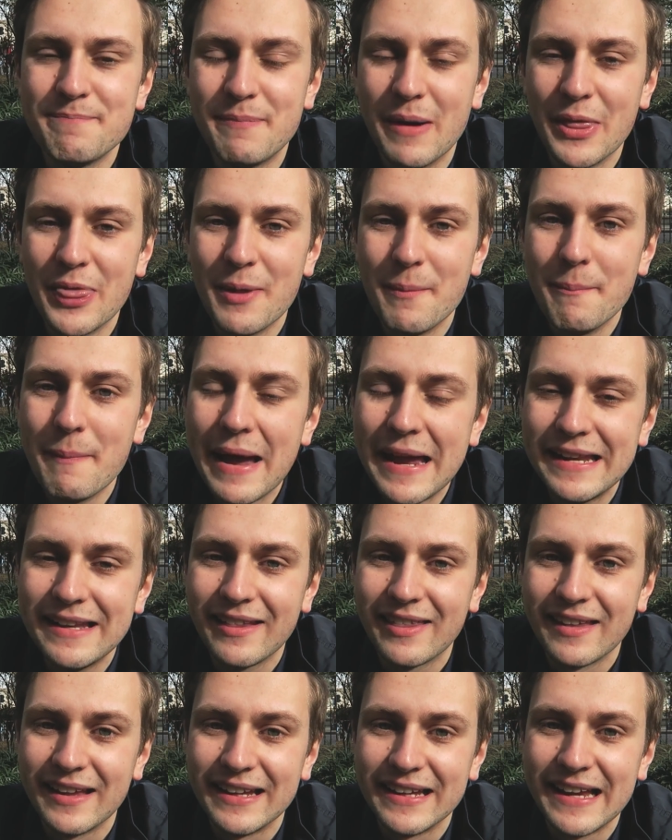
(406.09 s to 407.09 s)
but the
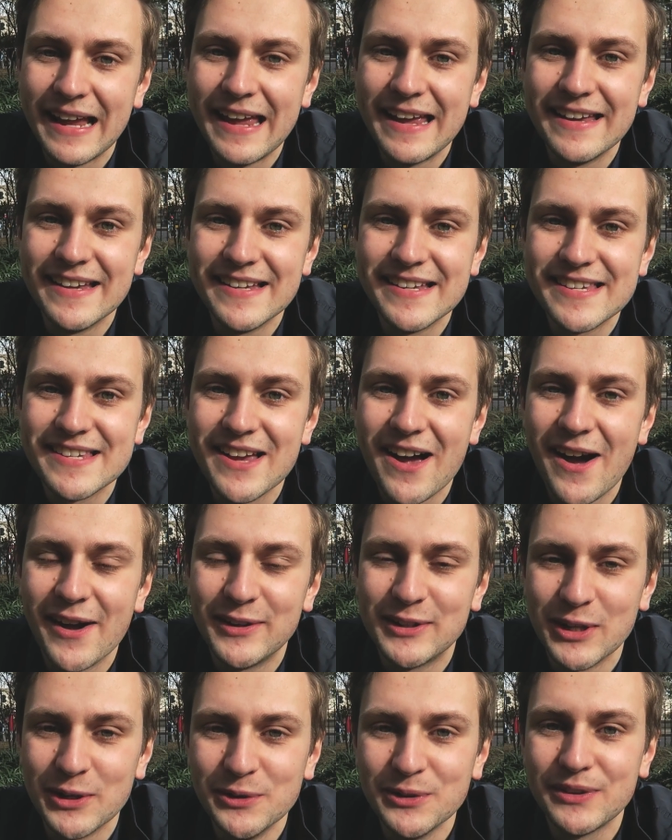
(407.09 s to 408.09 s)
main thing is
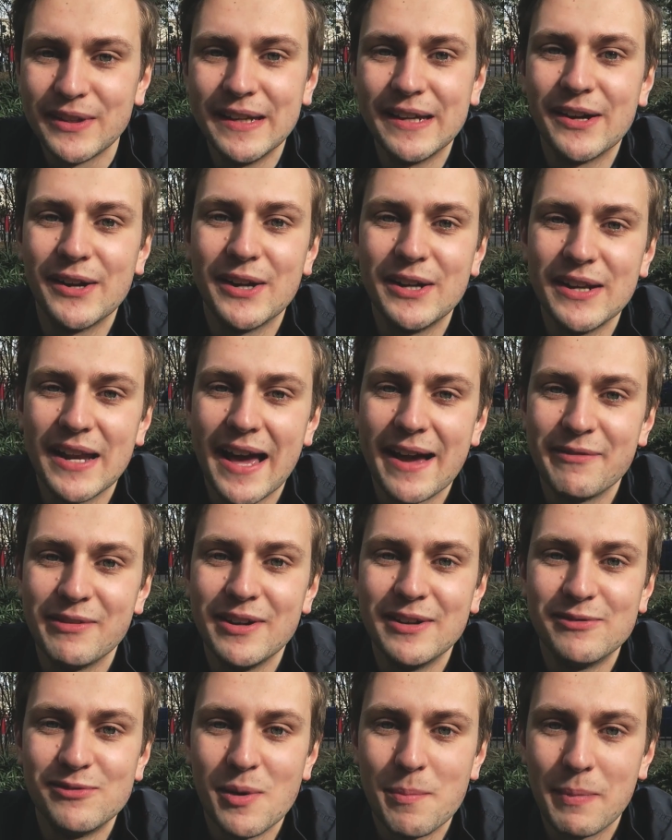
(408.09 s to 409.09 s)
I don't think I could have
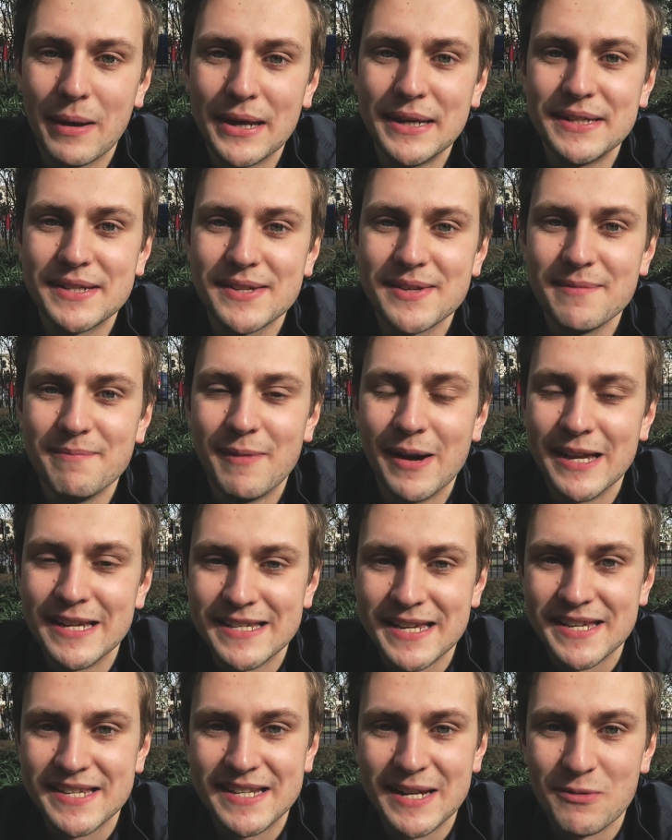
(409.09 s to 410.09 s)
it replace my
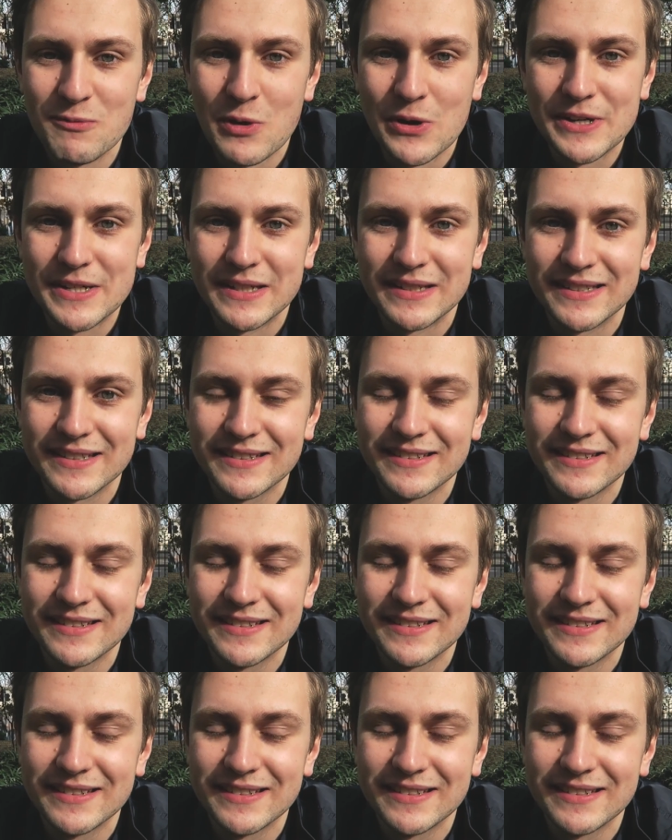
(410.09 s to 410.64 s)
existing watches.